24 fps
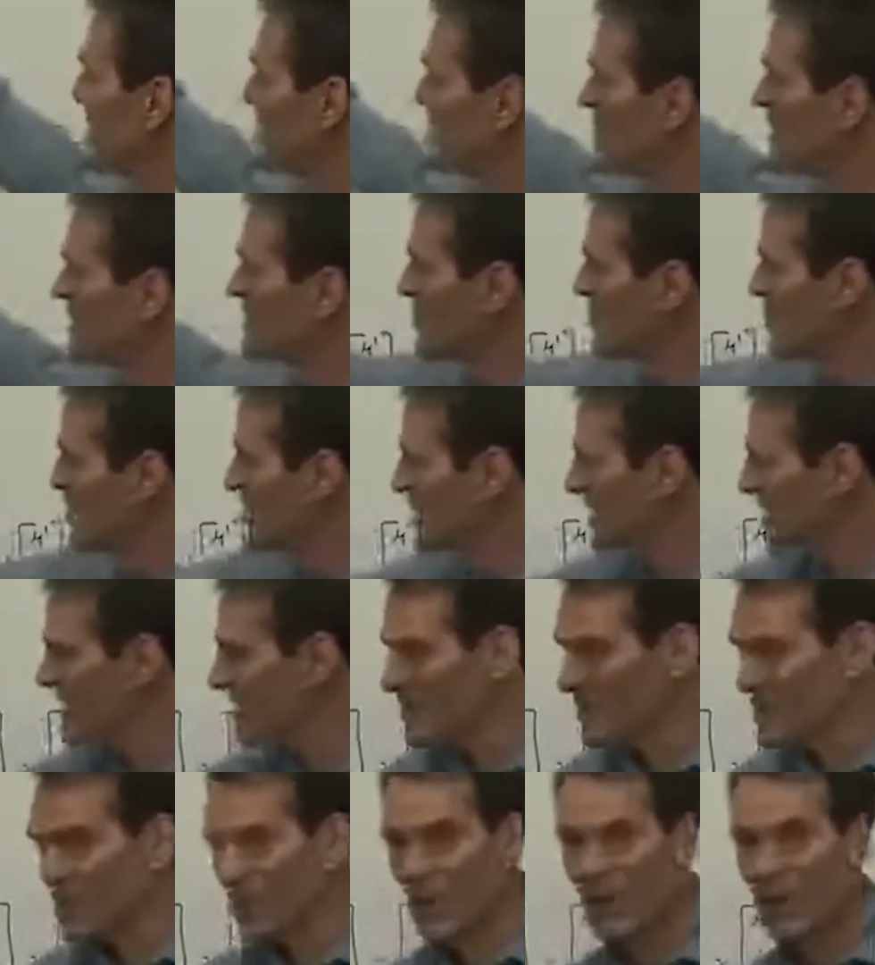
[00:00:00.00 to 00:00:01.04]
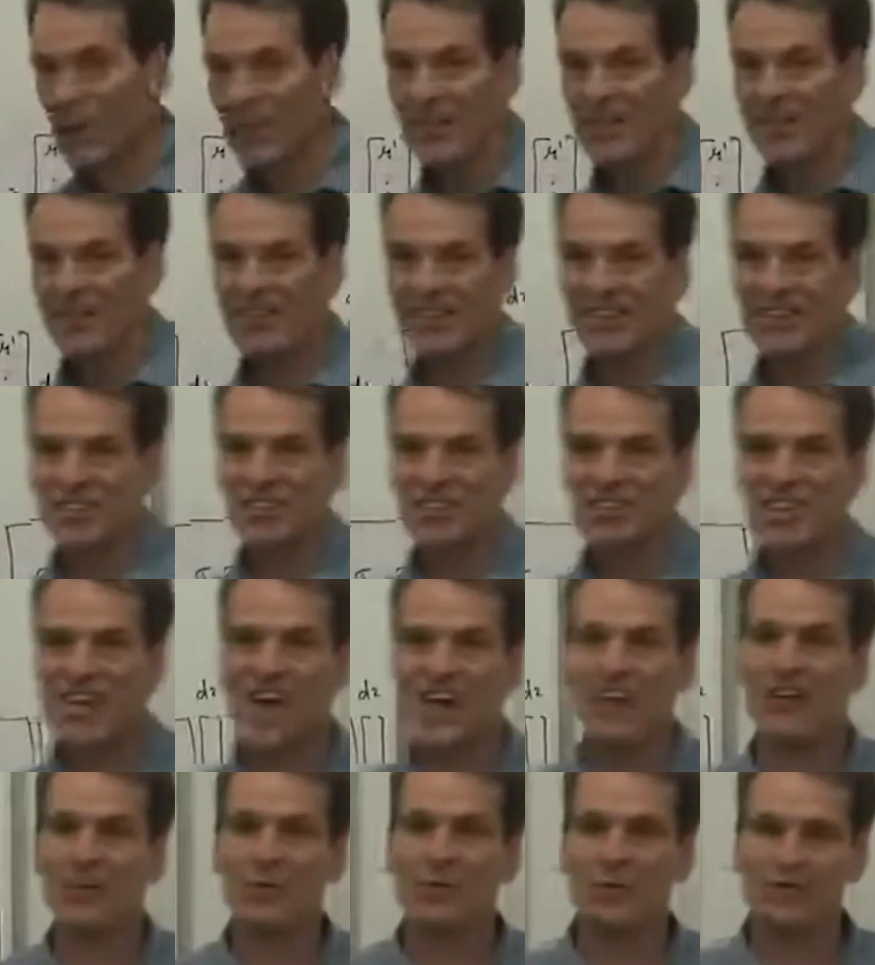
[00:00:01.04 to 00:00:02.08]
is much more sensible than a
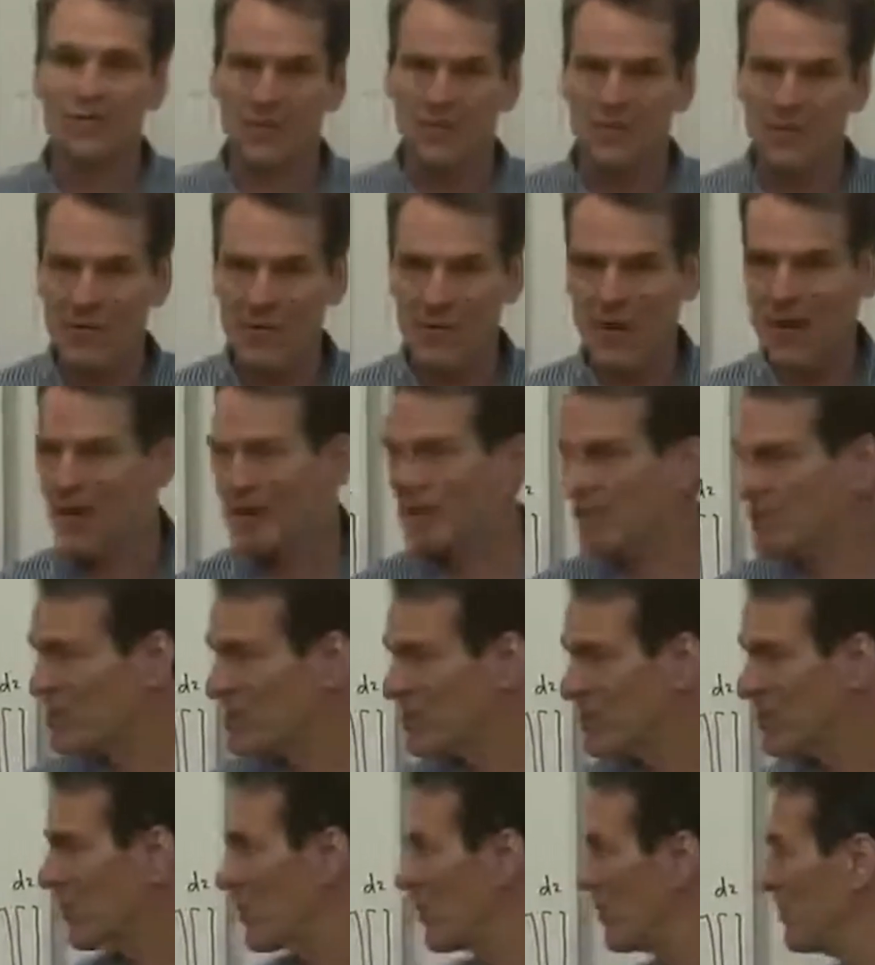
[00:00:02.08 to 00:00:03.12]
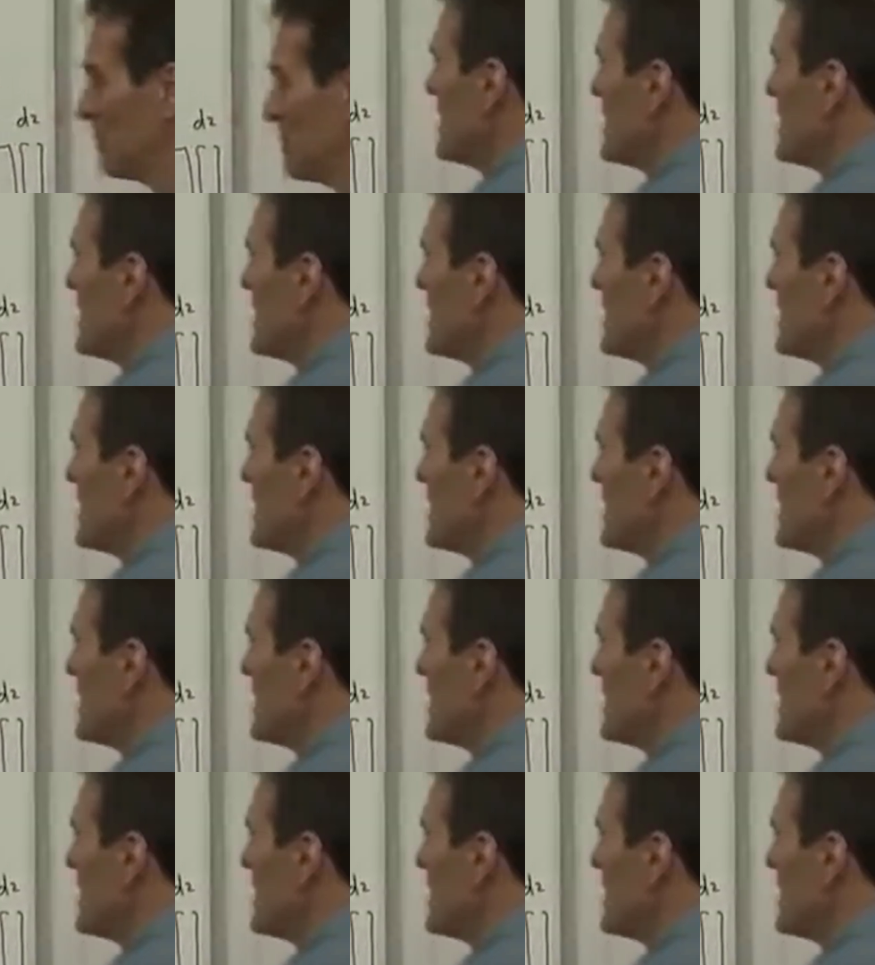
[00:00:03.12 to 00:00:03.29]
shadow risk-free rate of 0.